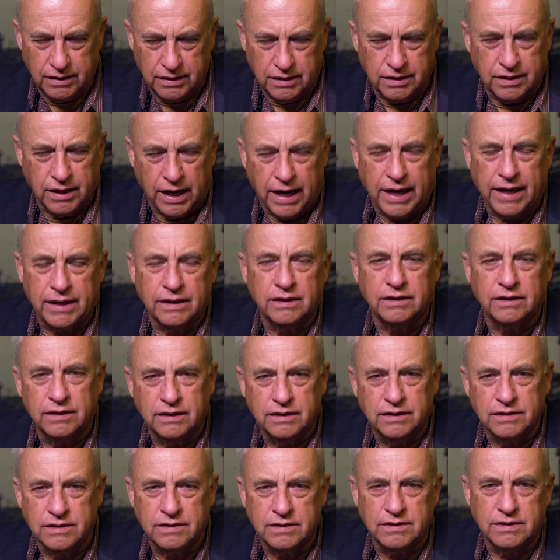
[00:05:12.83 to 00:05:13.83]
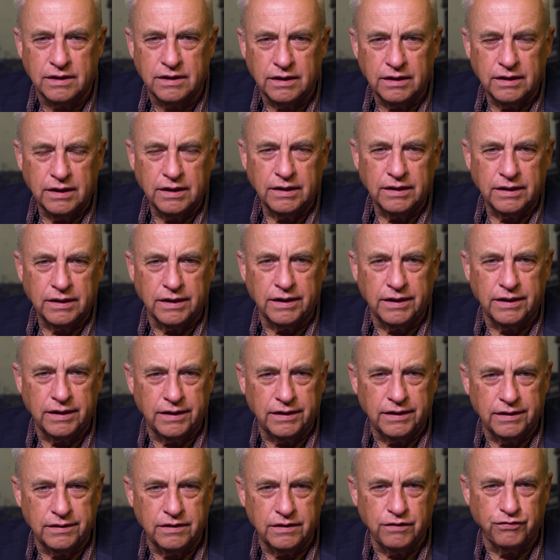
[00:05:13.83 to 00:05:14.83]
that is
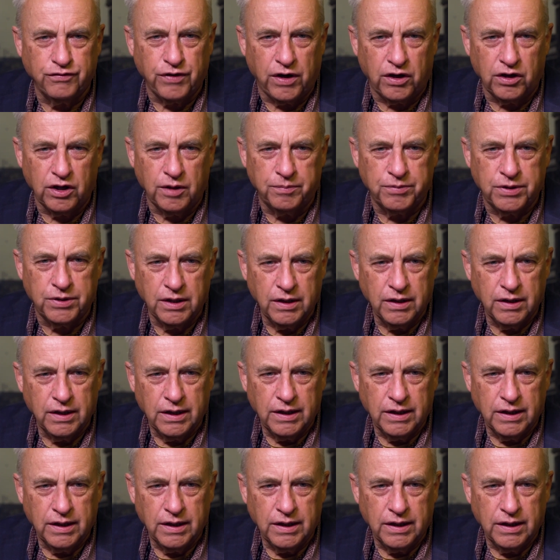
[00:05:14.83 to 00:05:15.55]
developed,